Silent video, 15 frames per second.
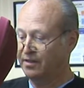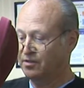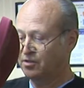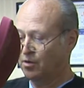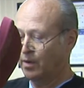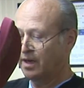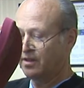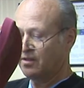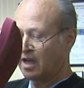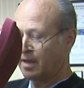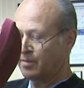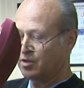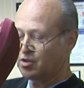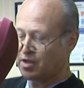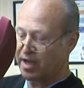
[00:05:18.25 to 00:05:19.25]
So anytime
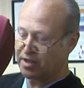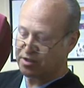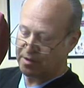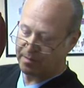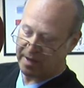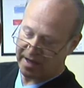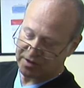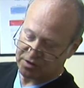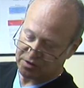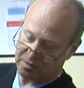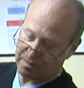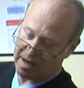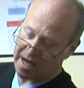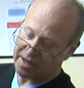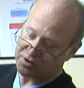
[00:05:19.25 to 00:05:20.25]
you change the patient's
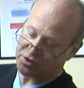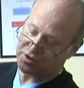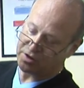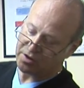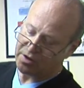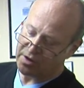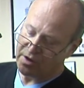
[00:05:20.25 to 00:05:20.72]
posture,